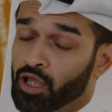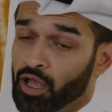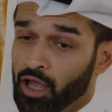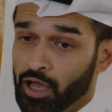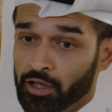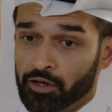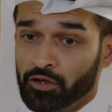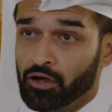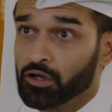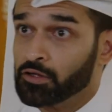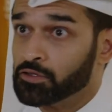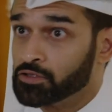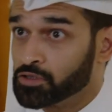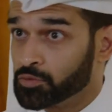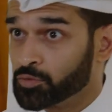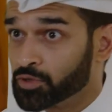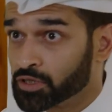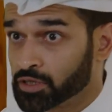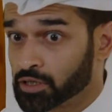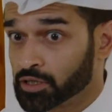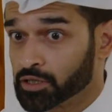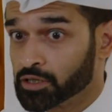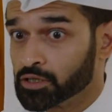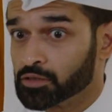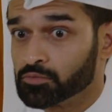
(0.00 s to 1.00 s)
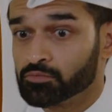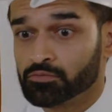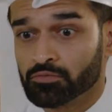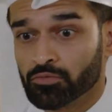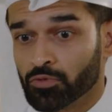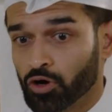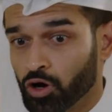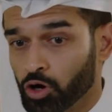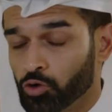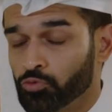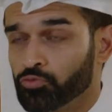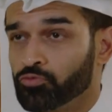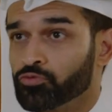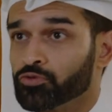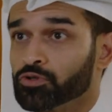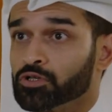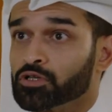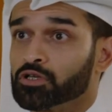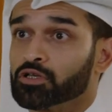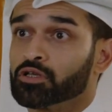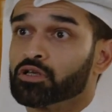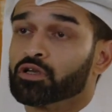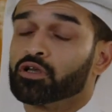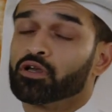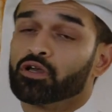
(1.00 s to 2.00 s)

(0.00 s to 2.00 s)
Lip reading: and ultimately, hopefully,